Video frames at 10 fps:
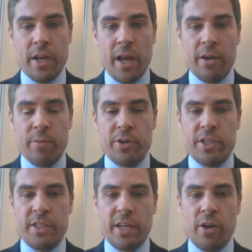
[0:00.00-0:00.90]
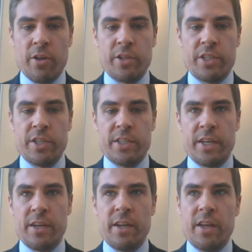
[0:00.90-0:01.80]
emerging technologies.
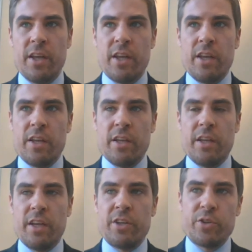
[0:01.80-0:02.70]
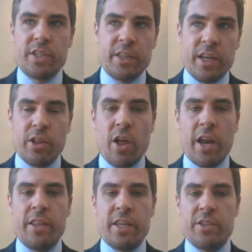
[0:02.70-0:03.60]
And interestingly, a lot of
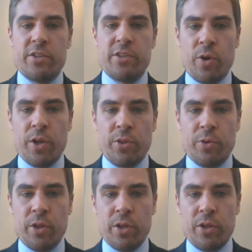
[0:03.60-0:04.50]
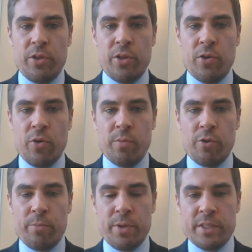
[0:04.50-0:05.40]
these are going through the
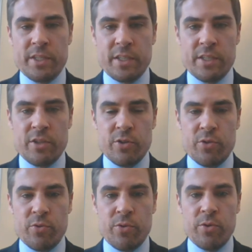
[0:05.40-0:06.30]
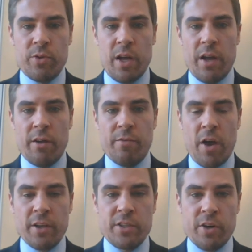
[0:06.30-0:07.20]
normal business as usual
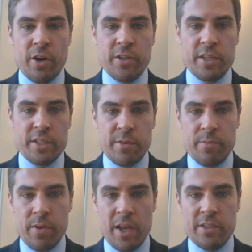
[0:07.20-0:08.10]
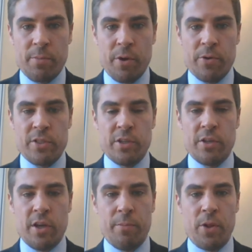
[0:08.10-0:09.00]
Boston system, as opposed to
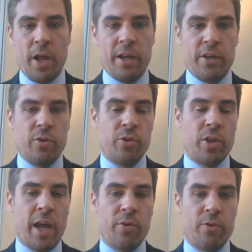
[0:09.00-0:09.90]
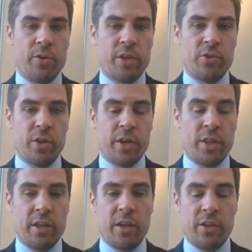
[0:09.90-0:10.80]
applying a unilateral control. I
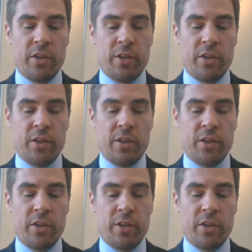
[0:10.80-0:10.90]
think a